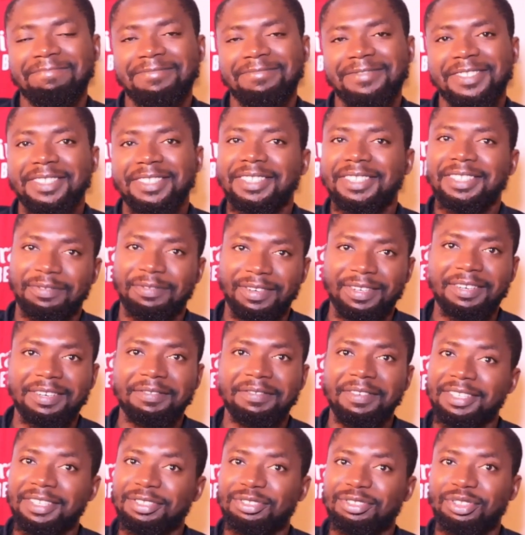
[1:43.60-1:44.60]
Find it
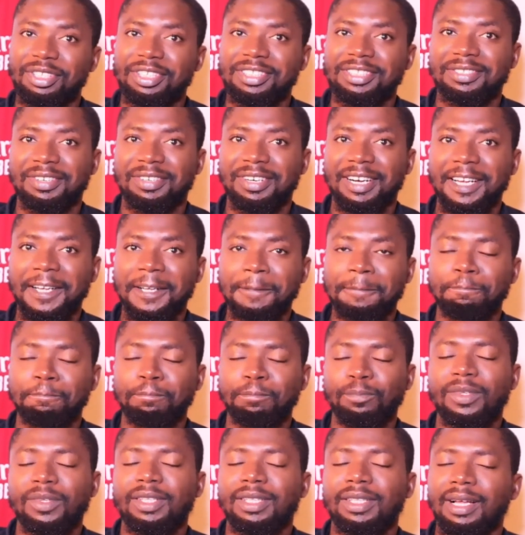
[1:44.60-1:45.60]
very interesting, right?
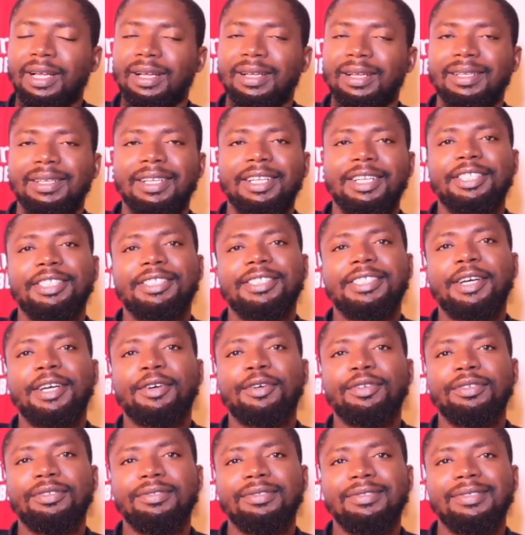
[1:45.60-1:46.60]
Now, let's
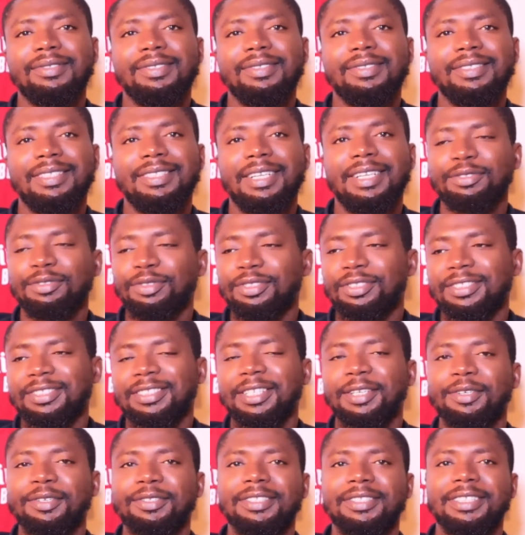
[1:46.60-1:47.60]
go to the
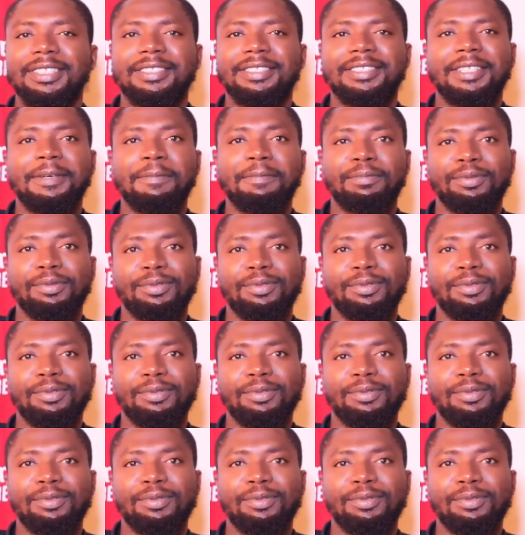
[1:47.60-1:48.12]
second example.